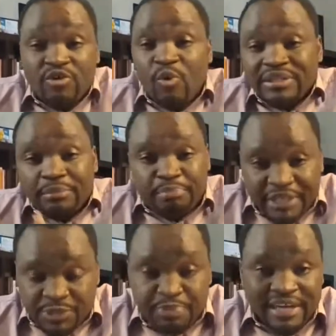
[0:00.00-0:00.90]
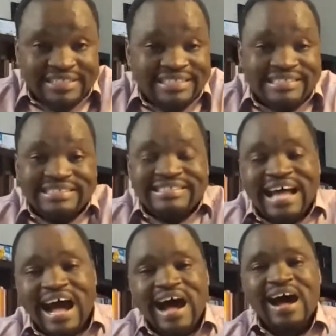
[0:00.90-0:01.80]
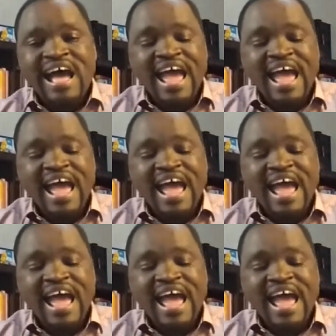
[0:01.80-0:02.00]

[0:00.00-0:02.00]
or what the best practices are.